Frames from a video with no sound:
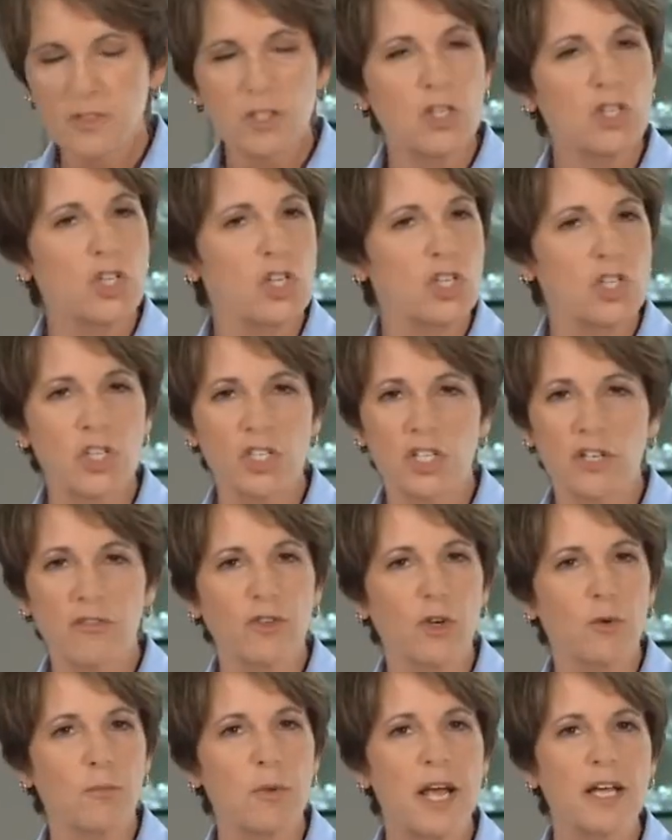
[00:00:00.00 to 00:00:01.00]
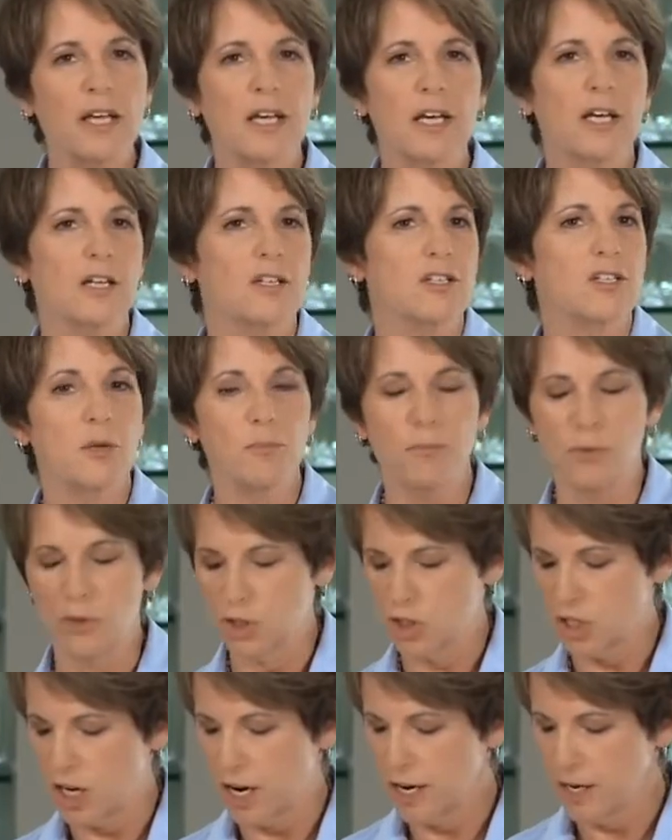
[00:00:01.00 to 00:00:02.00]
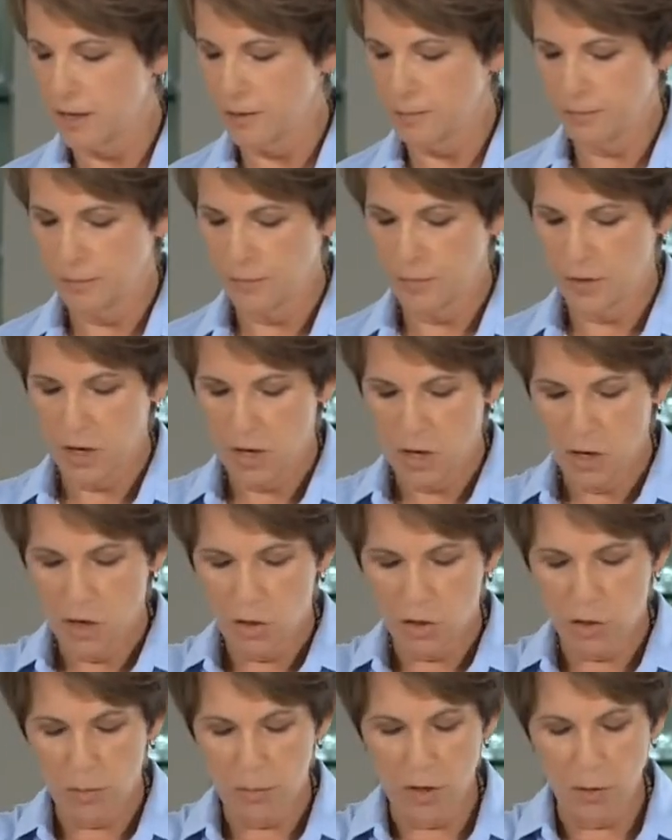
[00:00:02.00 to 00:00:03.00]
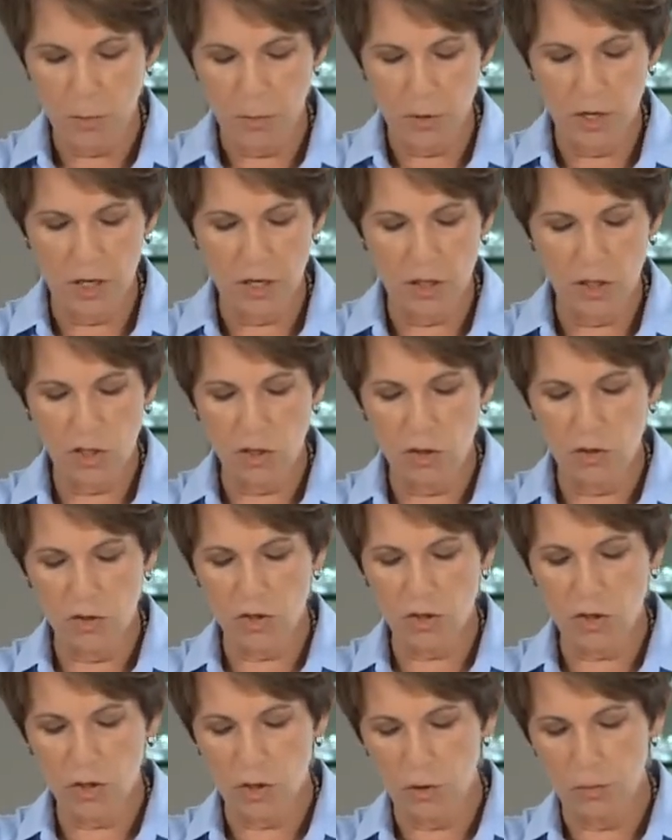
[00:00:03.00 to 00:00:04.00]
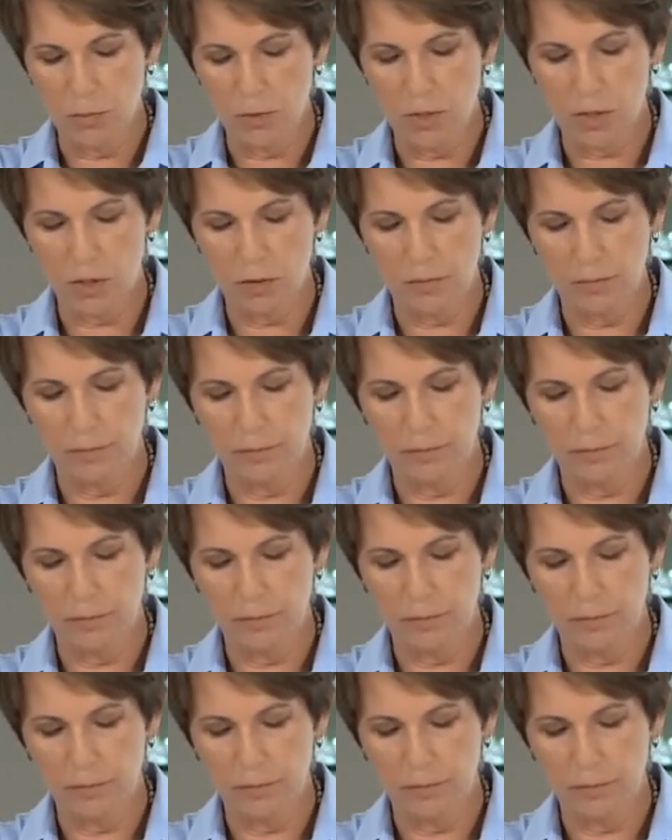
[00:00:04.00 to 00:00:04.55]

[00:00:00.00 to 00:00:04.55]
just as if you're making a simple shake. So I'm going to put in two scoops